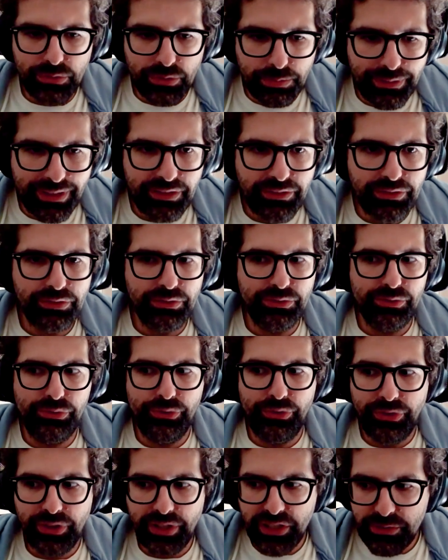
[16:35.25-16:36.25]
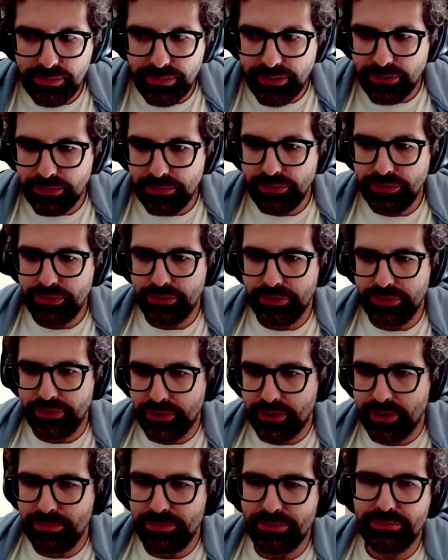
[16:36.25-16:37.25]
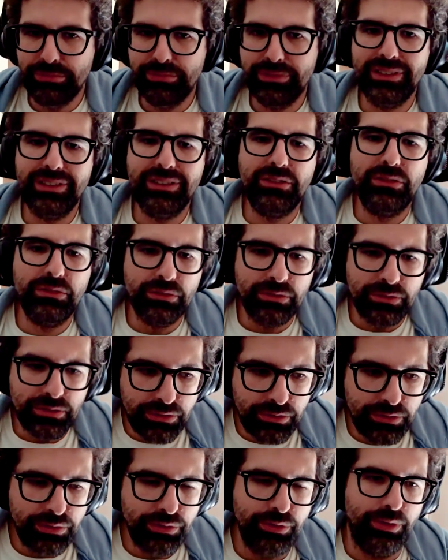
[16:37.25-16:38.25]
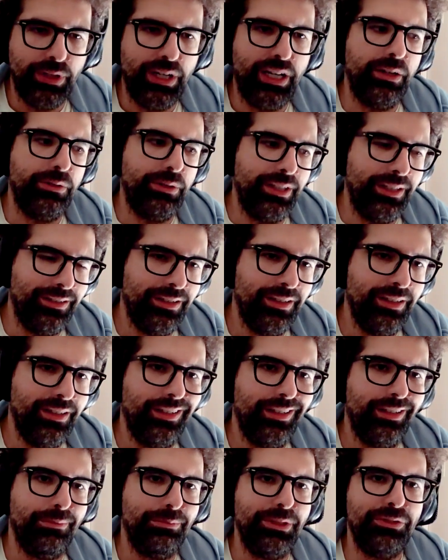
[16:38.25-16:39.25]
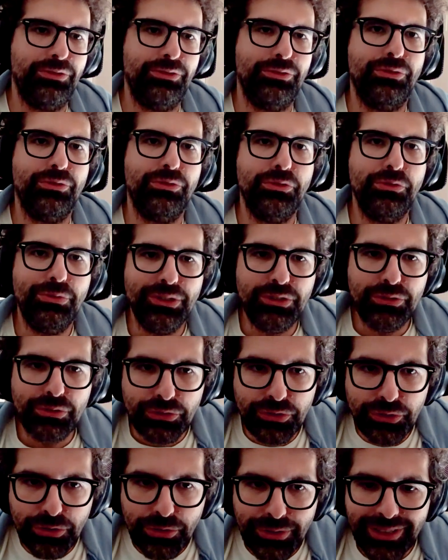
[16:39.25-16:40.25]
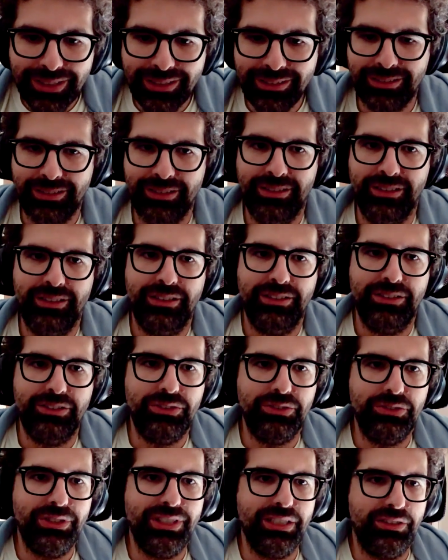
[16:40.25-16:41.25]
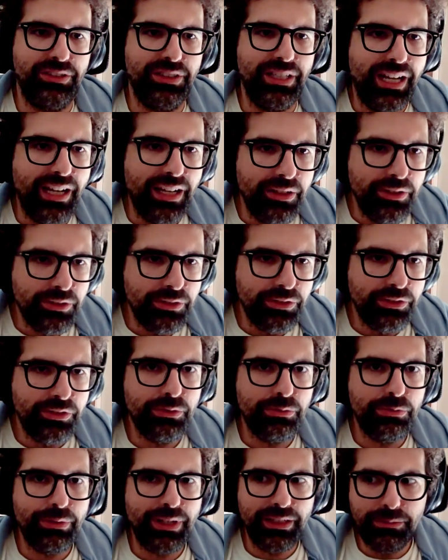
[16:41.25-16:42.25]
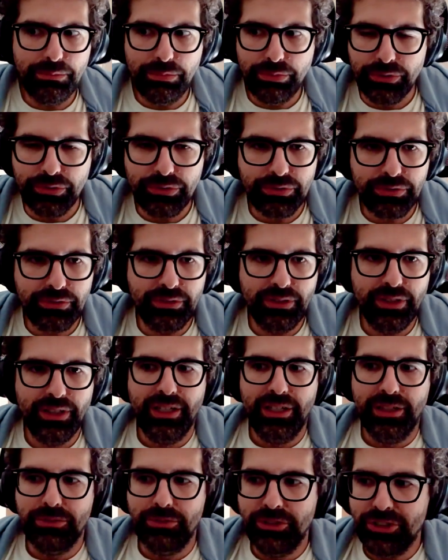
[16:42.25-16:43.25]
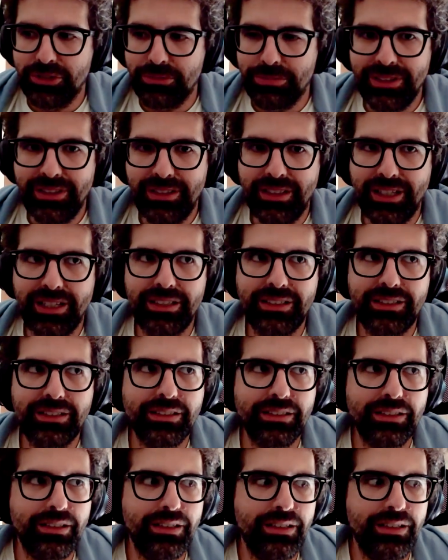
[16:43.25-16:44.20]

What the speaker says: grow past a certain stage because once you're a startup, you really don't know who you're hiring because you don't know what you're doing. So you cannot hire the right person, which means that